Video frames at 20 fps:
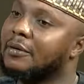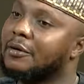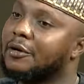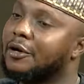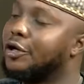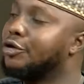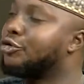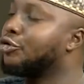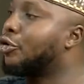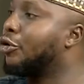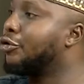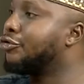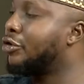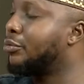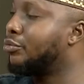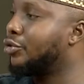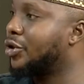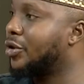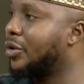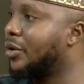little
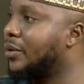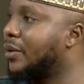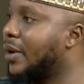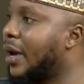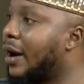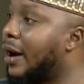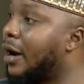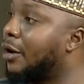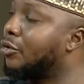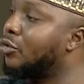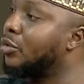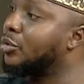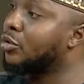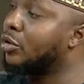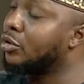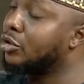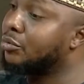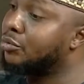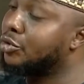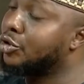contribution, our group's
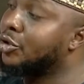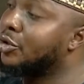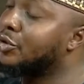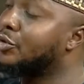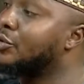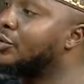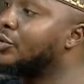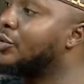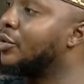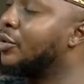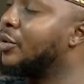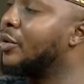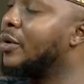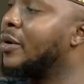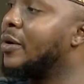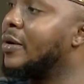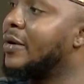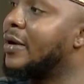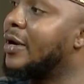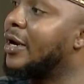contribution to
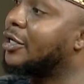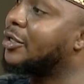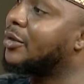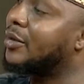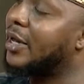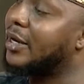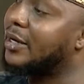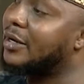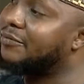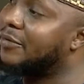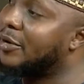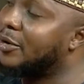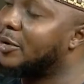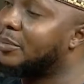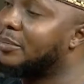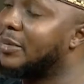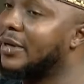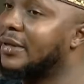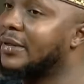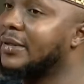national
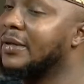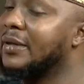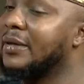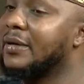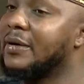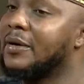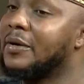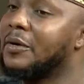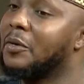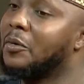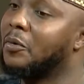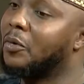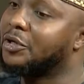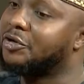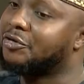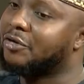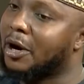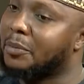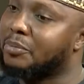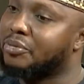development. We
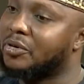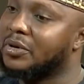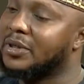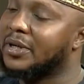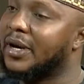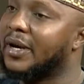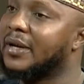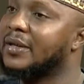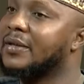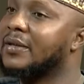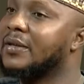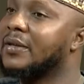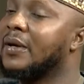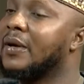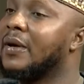track projects.